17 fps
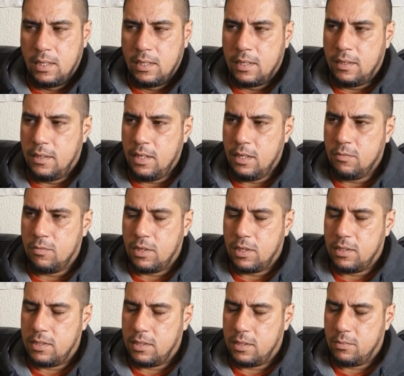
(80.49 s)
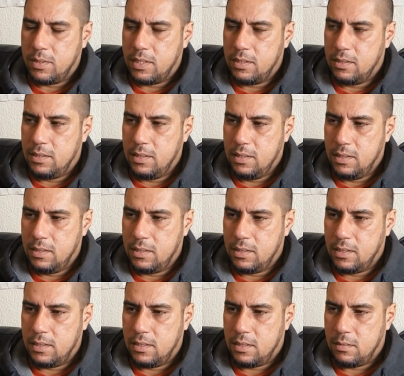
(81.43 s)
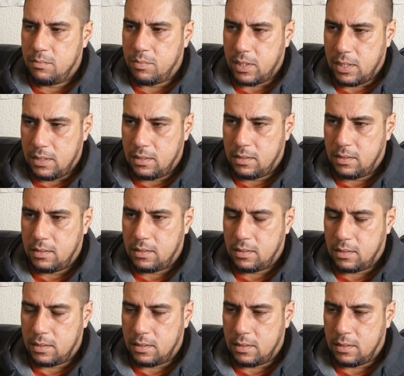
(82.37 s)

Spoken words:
The thing is about T-Zers and the Base.